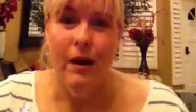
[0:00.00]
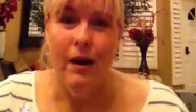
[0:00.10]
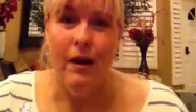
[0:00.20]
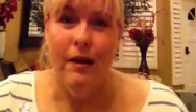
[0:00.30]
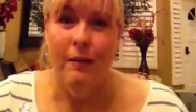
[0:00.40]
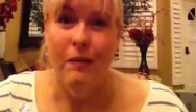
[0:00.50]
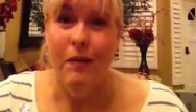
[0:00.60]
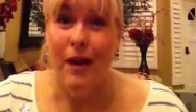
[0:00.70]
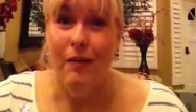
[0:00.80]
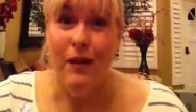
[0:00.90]
Um, if you
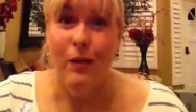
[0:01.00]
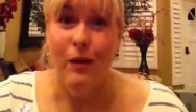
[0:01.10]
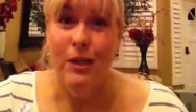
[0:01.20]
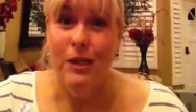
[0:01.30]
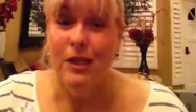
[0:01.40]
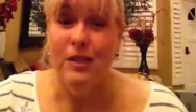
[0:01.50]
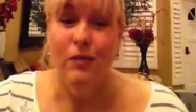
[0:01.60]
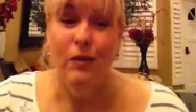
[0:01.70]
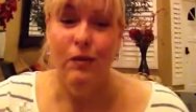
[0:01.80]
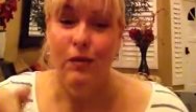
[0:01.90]
have any questions,
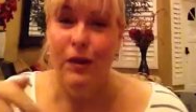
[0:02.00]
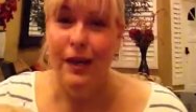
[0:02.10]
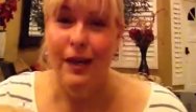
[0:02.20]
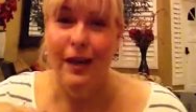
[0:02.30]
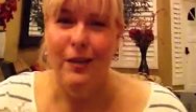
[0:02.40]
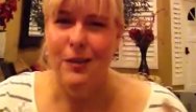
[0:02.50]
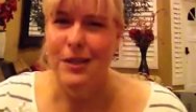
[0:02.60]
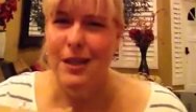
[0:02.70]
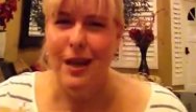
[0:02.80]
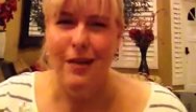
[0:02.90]
feel free. I know this
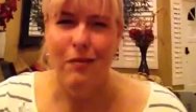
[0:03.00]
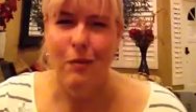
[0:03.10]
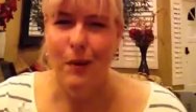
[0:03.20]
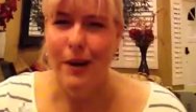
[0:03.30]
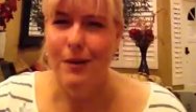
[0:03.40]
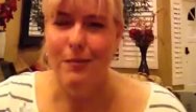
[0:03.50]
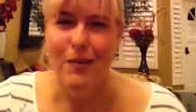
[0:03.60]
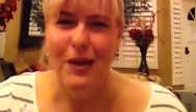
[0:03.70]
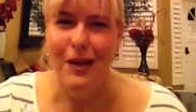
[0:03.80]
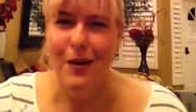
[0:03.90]
is kind of a random
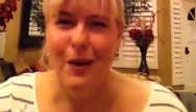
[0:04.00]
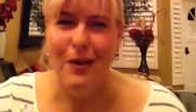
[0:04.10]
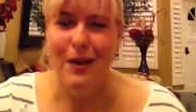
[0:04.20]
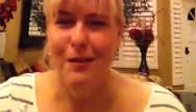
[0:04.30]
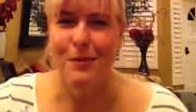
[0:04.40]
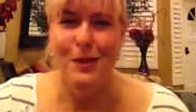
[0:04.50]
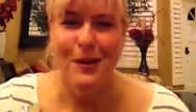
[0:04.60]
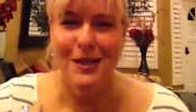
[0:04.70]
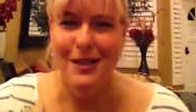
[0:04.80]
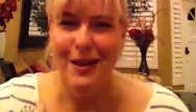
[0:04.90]
video. I think I'm so
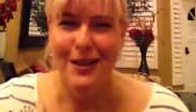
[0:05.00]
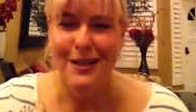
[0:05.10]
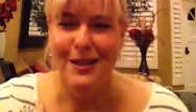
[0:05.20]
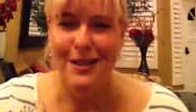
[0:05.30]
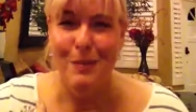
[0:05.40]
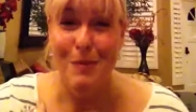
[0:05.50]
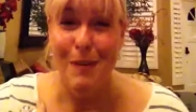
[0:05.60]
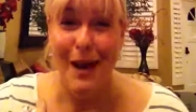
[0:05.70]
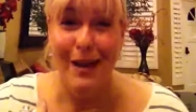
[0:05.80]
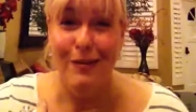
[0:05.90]
excited to just be
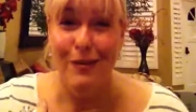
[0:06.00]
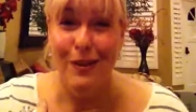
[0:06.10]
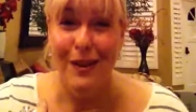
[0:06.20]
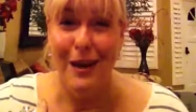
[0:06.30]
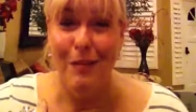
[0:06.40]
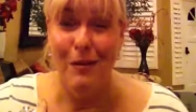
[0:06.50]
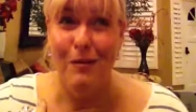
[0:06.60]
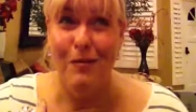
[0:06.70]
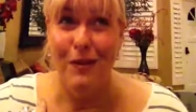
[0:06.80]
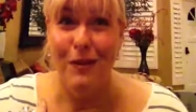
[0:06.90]
back in front of the camera and
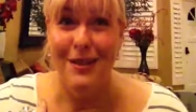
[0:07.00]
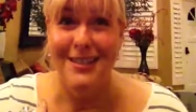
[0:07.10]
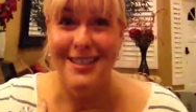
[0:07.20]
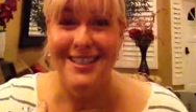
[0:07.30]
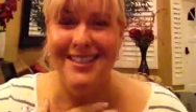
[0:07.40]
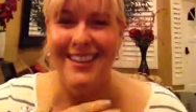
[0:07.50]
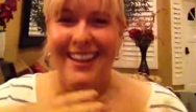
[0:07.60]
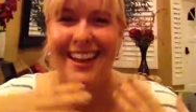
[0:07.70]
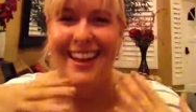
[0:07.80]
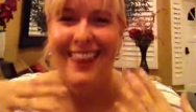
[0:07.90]
feeling decent
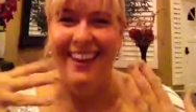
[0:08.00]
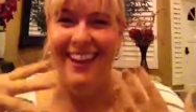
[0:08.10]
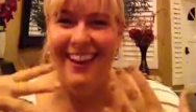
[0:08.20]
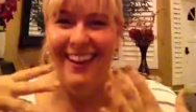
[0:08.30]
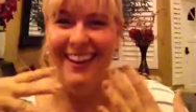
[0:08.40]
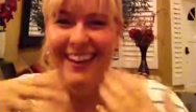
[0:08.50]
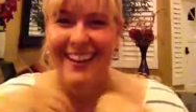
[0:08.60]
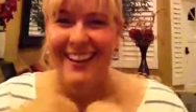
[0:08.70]
that I